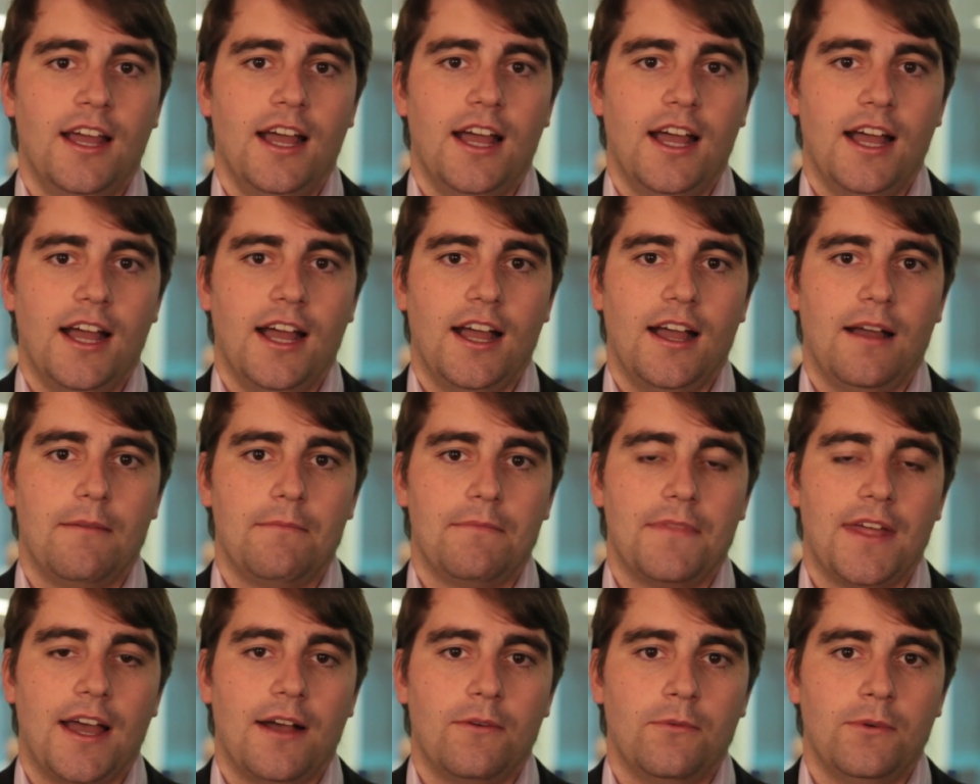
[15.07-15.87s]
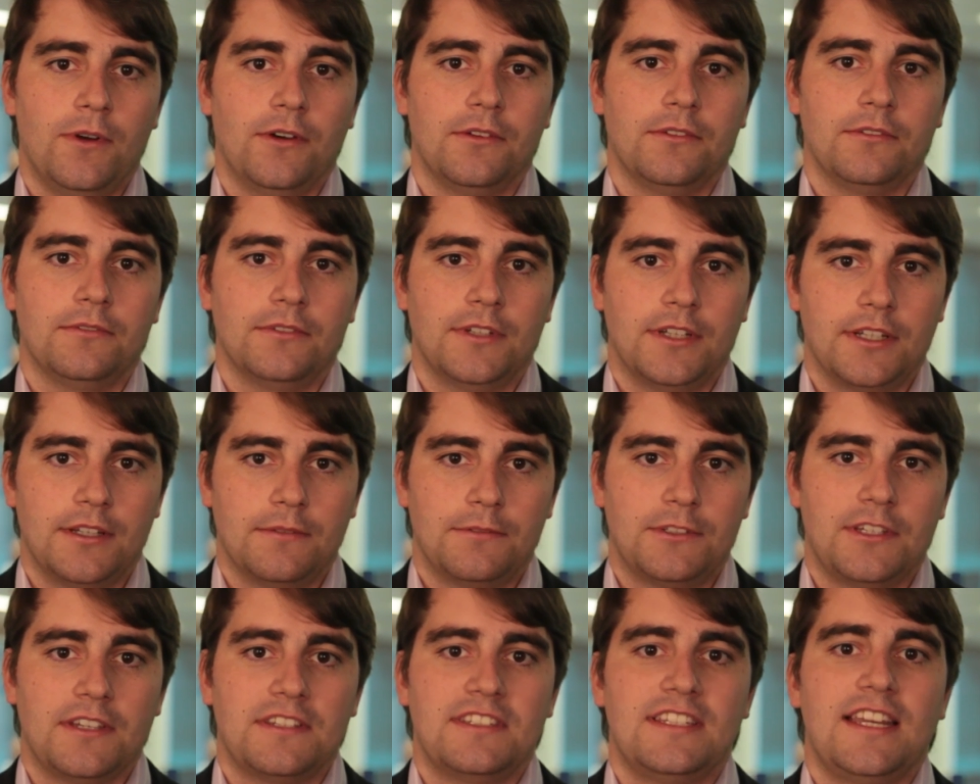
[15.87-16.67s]
that will
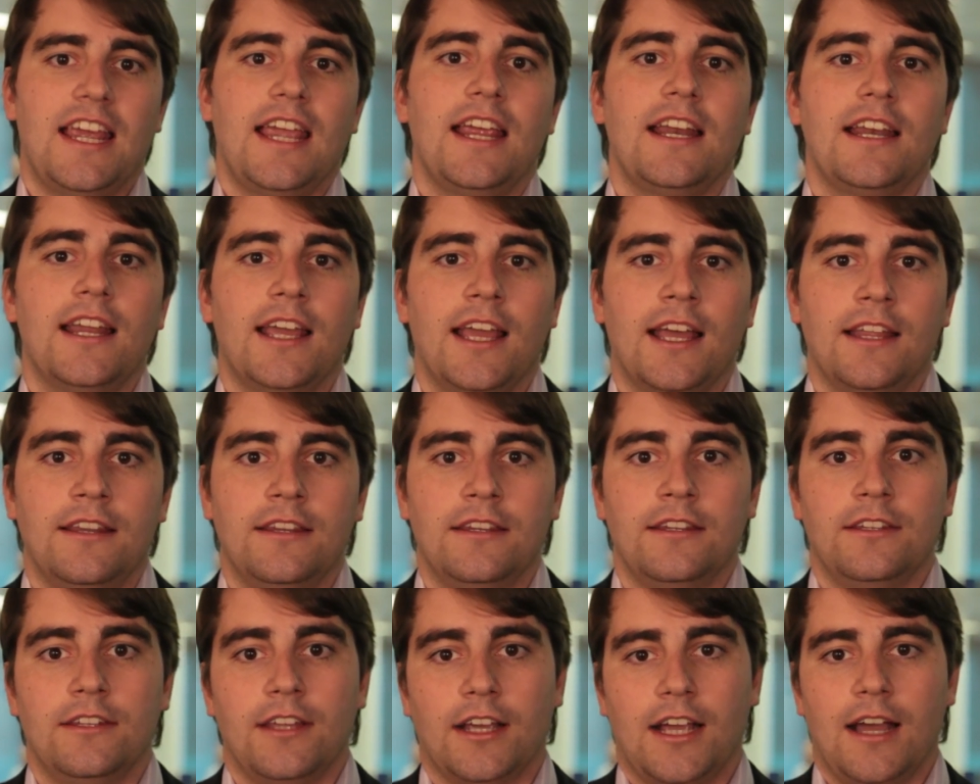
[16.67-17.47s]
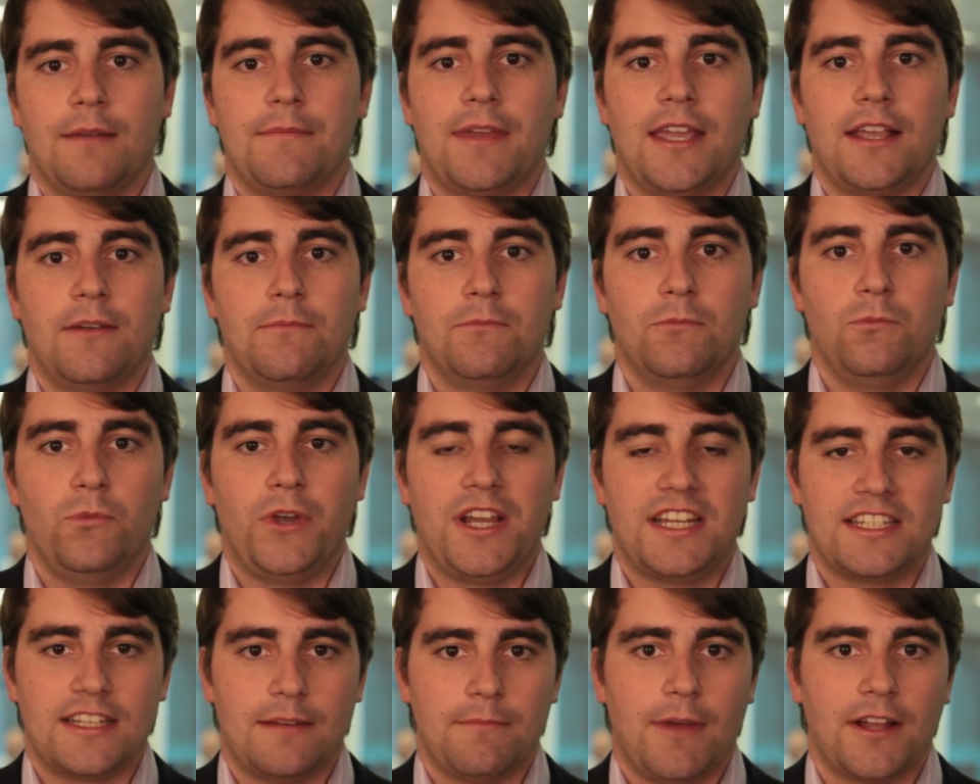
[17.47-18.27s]
sustain in the coming
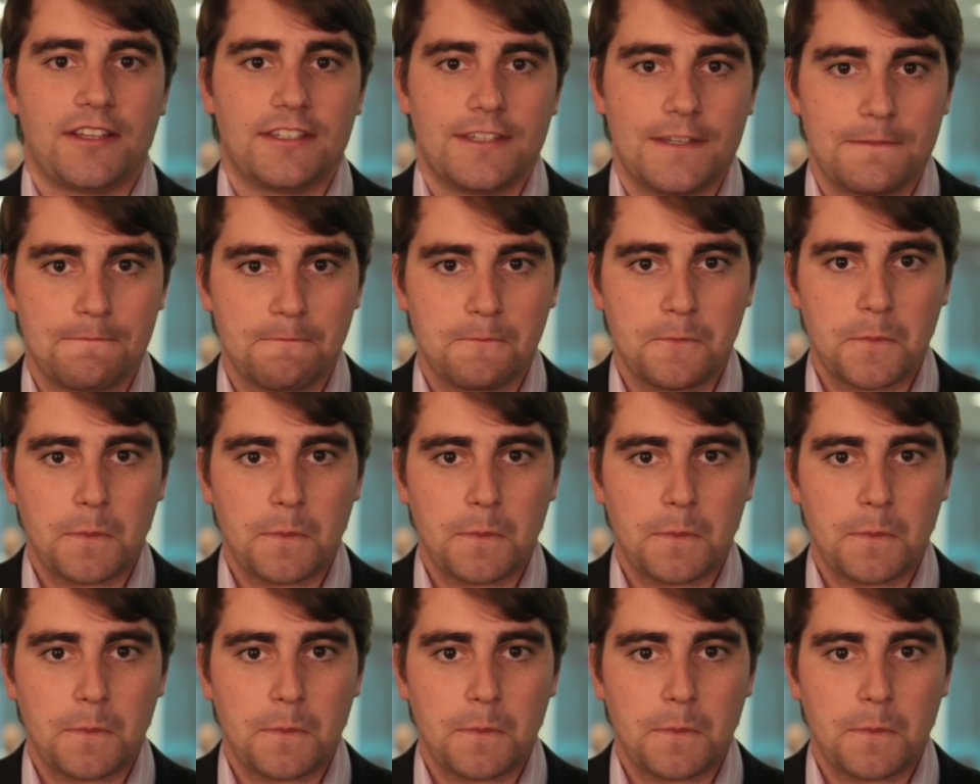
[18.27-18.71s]
weeks and months.